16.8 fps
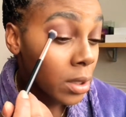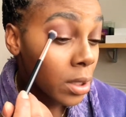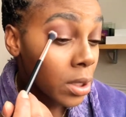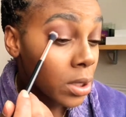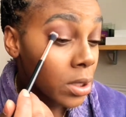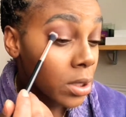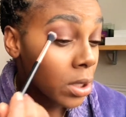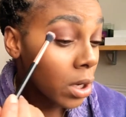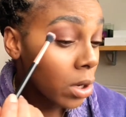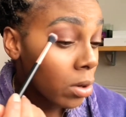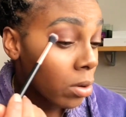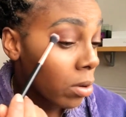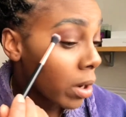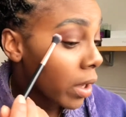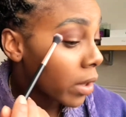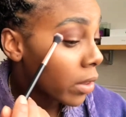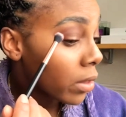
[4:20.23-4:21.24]

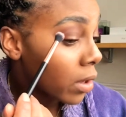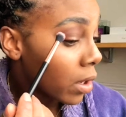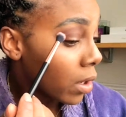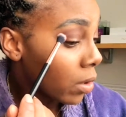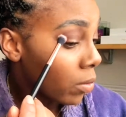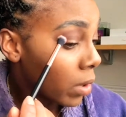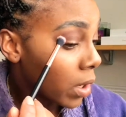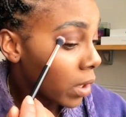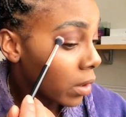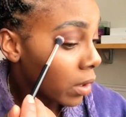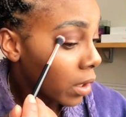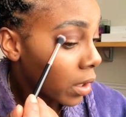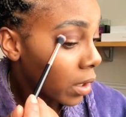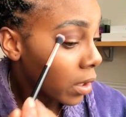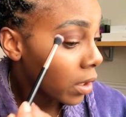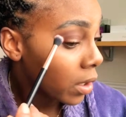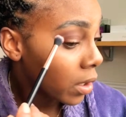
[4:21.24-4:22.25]
So I thought, well,
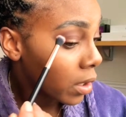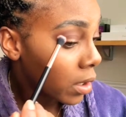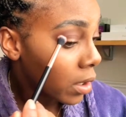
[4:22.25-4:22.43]
then.